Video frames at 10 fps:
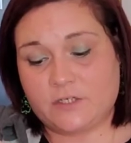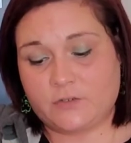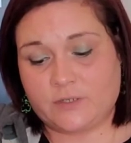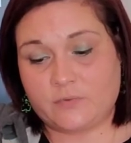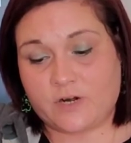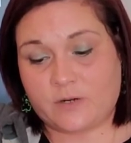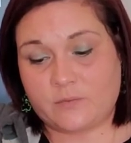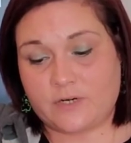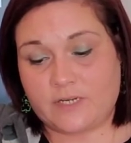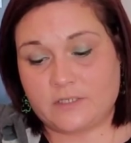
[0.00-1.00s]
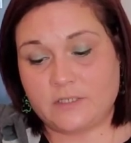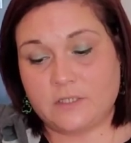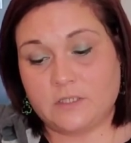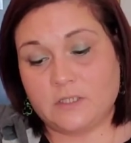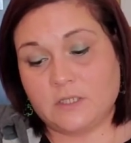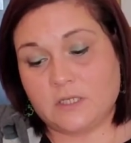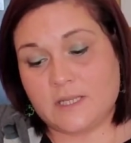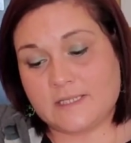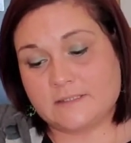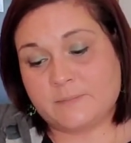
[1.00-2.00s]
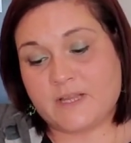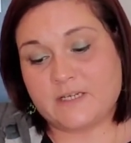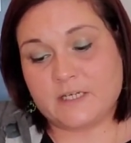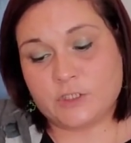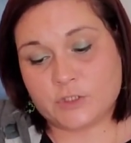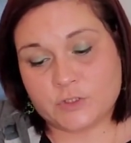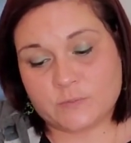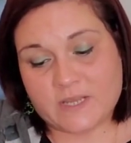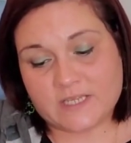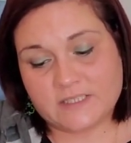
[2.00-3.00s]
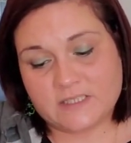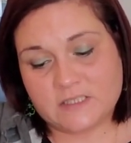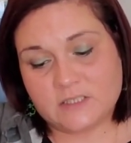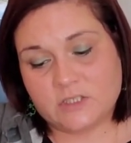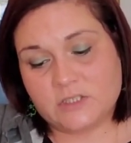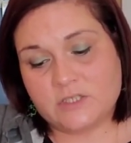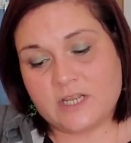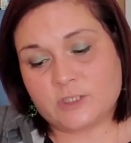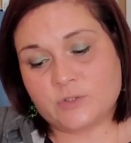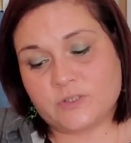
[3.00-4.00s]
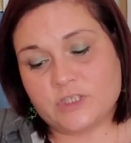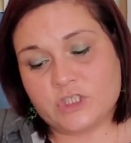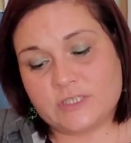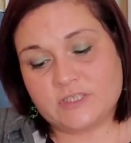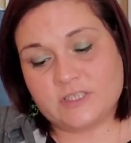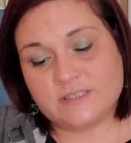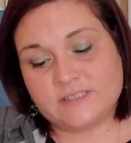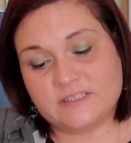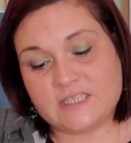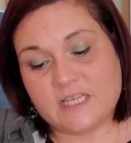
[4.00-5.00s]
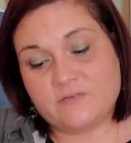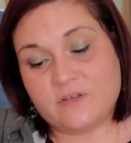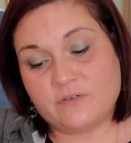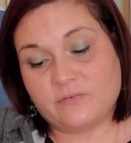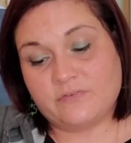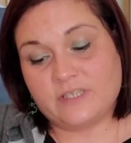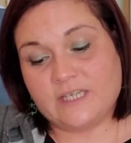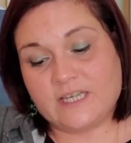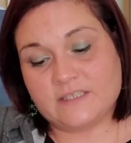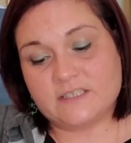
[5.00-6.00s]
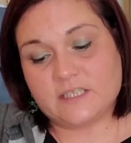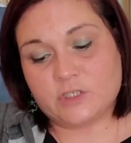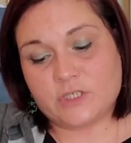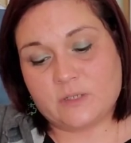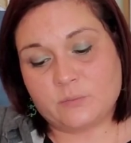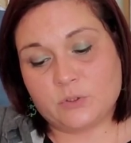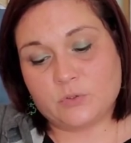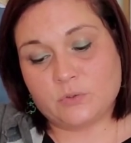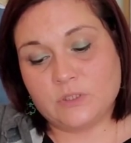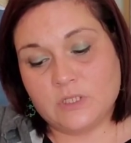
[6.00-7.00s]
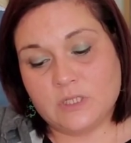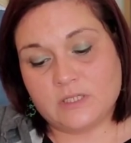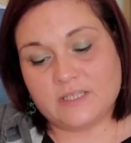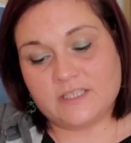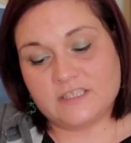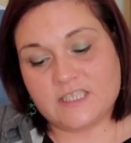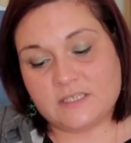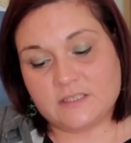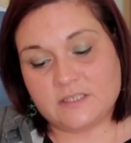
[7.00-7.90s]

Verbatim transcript: a Greenbrier brand. It's by Nature's Best. Naturally gentle and safe flea and tick shampoo cleans and